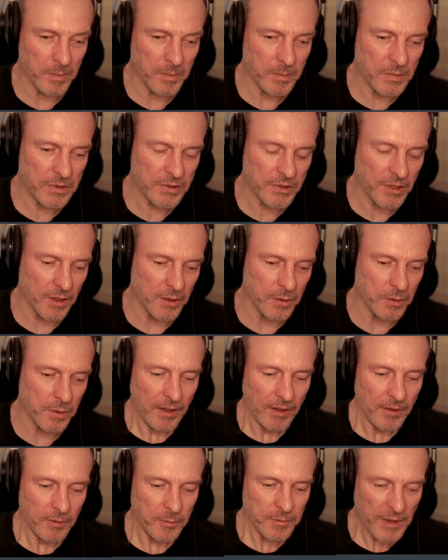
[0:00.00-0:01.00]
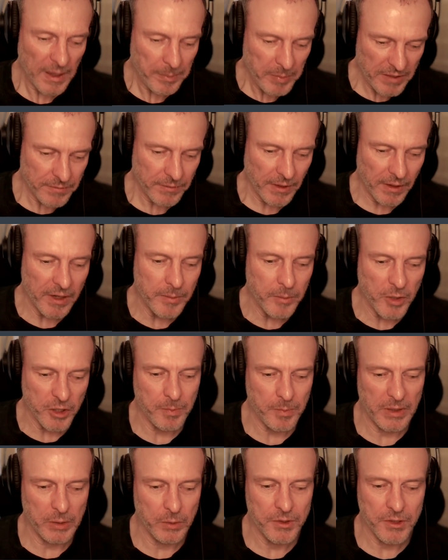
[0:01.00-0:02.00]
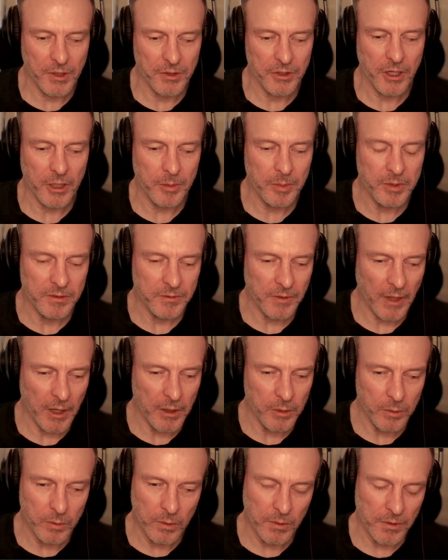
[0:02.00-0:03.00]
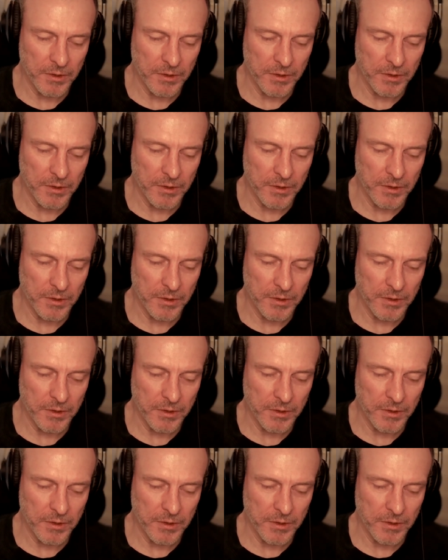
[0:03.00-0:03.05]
so FAPI very much builds on top of OAuth,